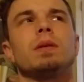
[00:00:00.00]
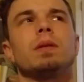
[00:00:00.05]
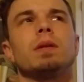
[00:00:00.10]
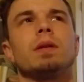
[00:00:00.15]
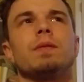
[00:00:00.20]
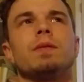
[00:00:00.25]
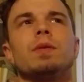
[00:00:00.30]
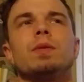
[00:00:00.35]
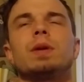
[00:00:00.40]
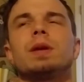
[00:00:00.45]

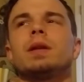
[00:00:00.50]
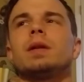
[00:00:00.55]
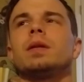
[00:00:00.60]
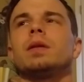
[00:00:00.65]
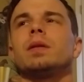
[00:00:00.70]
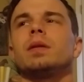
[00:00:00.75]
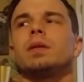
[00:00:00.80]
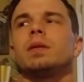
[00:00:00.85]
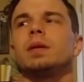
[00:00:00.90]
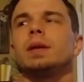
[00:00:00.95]
if you can
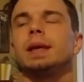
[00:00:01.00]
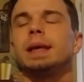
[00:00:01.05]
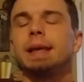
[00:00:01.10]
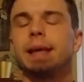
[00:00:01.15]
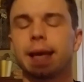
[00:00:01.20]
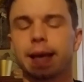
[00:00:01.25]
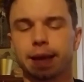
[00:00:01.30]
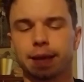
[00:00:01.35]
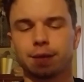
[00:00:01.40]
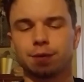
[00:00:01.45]

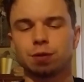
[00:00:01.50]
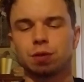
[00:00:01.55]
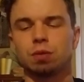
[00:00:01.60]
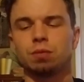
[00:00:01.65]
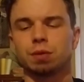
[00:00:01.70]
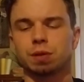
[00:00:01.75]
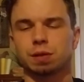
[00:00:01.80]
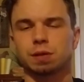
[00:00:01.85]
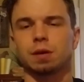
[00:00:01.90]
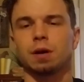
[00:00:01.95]
get into
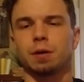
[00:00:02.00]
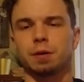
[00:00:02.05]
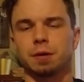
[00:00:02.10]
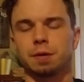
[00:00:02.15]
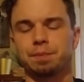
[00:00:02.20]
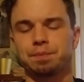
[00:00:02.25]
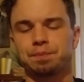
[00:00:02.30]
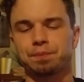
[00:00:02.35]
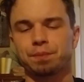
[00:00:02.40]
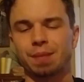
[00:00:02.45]
a
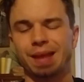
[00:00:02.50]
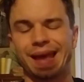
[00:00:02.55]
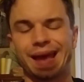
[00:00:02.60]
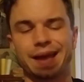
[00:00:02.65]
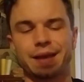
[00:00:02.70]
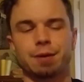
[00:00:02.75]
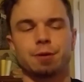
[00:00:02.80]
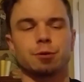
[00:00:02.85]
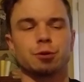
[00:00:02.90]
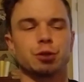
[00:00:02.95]
sauna
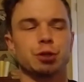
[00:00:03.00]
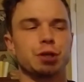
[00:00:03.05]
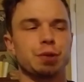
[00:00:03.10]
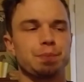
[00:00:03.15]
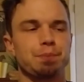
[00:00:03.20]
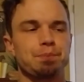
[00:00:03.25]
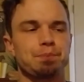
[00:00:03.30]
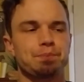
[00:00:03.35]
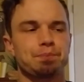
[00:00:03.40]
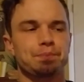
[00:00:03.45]
at your
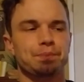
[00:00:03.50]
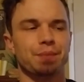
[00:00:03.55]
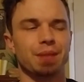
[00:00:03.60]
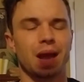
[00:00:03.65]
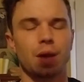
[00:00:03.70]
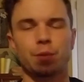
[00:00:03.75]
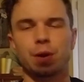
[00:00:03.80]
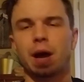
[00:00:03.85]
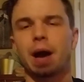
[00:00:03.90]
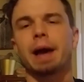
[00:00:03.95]
gym,
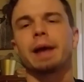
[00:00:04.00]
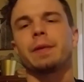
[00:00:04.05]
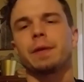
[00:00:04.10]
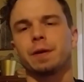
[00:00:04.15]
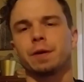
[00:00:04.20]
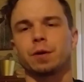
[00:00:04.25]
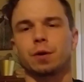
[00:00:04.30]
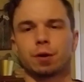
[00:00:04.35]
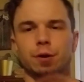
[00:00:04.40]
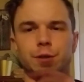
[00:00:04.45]
I would highly
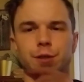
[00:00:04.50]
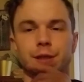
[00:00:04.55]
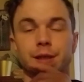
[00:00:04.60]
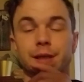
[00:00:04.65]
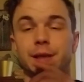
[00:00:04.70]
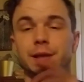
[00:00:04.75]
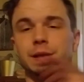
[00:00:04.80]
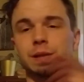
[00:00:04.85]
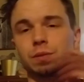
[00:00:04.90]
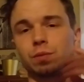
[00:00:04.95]
encourage it.
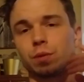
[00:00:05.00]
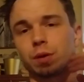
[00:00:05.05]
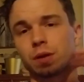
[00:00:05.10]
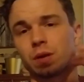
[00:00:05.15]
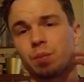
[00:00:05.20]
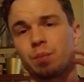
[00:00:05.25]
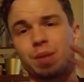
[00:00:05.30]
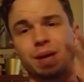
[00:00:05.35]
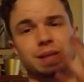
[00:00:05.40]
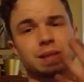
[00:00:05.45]
It is one of the
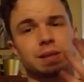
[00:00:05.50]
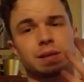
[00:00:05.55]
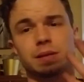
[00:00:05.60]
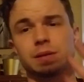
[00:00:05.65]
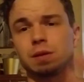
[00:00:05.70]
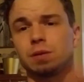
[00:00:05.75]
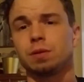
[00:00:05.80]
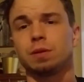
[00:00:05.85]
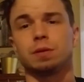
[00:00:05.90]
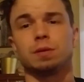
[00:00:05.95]
best things
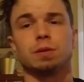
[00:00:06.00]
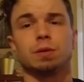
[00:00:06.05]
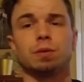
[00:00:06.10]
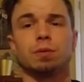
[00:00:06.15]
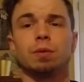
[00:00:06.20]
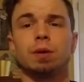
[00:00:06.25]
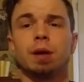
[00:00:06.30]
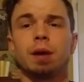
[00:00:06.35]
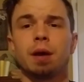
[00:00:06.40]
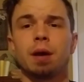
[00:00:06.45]
that you can
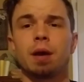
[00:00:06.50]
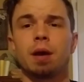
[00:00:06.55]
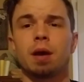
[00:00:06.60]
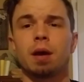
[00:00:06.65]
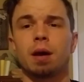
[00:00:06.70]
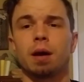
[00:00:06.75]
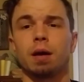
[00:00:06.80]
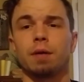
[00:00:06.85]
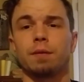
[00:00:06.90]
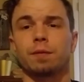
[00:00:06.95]
do
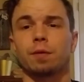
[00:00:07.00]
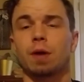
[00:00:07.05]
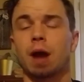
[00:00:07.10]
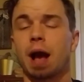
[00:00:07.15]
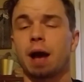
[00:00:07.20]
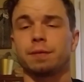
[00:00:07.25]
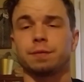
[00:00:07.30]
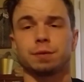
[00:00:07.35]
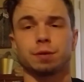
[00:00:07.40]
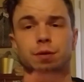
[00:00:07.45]
uh, for
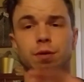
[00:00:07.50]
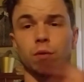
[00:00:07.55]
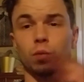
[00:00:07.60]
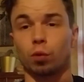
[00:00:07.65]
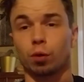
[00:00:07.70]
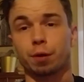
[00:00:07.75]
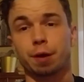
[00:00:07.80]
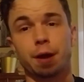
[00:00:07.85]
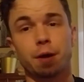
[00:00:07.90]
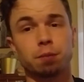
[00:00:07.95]
after a
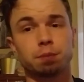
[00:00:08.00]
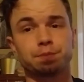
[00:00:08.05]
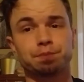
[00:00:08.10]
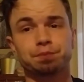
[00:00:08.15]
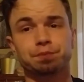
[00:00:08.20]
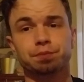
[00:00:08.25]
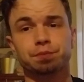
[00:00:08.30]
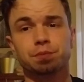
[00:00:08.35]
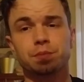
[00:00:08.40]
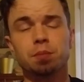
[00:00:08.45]
workout.
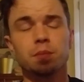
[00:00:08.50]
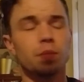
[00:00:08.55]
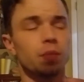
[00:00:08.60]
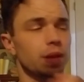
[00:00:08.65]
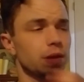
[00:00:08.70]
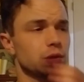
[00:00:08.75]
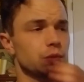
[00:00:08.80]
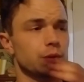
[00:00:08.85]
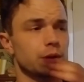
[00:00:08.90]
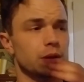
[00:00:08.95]

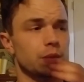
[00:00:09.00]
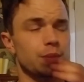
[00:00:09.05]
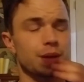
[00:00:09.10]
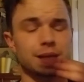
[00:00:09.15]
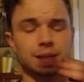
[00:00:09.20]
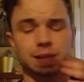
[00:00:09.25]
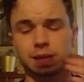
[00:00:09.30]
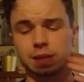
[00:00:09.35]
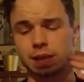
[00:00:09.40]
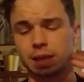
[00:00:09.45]
It's one of the
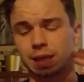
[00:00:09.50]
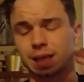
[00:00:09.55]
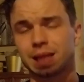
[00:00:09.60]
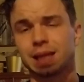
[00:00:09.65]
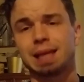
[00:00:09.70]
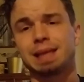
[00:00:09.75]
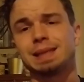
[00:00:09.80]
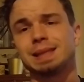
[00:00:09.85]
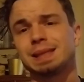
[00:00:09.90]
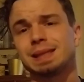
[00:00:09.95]
best uh,
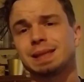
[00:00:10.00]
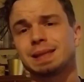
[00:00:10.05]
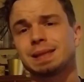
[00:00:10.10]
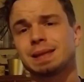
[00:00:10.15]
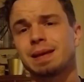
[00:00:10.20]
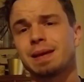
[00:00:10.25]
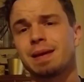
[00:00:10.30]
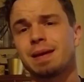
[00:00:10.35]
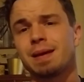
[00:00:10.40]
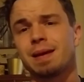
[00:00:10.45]
cleanses
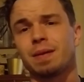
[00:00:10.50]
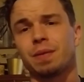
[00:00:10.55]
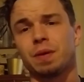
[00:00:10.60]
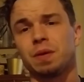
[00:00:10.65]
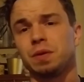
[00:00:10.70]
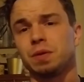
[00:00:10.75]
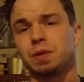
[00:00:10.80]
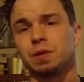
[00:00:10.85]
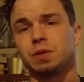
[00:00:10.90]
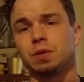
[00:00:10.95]
that
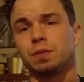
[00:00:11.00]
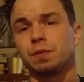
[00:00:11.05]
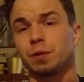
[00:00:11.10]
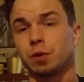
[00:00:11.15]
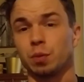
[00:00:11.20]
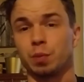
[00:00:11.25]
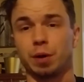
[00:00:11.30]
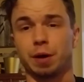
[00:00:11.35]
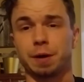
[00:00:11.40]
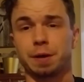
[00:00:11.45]
you can do for
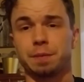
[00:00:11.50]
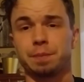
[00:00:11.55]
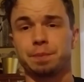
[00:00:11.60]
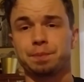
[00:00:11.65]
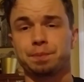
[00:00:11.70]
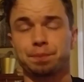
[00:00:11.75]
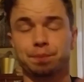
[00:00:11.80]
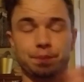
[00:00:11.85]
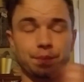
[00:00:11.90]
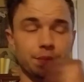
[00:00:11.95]
your body.
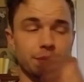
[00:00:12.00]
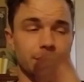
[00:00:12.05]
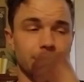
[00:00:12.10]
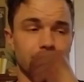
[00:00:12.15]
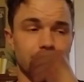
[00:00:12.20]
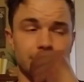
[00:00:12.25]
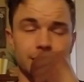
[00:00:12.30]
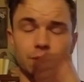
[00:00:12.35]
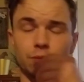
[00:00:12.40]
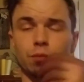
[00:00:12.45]

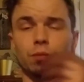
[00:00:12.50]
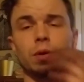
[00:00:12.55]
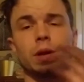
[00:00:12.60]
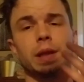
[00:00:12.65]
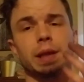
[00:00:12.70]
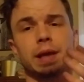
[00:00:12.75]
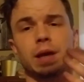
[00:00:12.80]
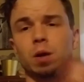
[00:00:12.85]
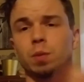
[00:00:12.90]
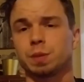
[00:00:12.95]
It, it
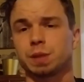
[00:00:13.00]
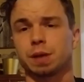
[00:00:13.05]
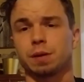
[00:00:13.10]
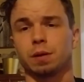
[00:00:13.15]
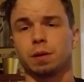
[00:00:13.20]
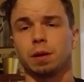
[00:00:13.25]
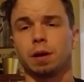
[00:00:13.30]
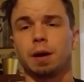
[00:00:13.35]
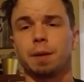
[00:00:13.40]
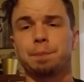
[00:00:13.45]
really helps out a
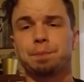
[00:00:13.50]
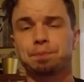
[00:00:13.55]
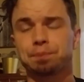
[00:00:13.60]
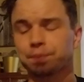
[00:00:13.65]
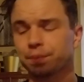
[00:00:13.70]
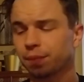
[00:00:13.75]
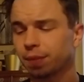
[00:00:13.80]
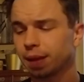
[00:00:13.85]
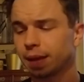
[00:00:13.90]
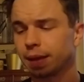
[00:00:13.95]
lot.
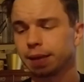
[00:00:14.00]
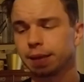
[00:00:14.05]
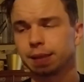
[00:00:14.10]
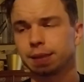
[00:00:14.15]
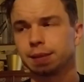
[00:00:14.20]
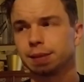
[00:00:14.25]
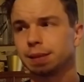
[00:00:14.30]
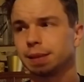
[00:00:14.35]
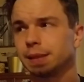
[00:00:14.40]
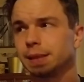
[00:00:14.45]

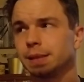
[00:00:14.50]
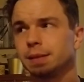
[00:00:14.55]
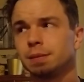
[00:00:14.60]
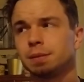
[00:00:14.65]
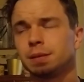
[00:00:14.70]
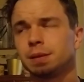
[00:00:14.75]
And uh,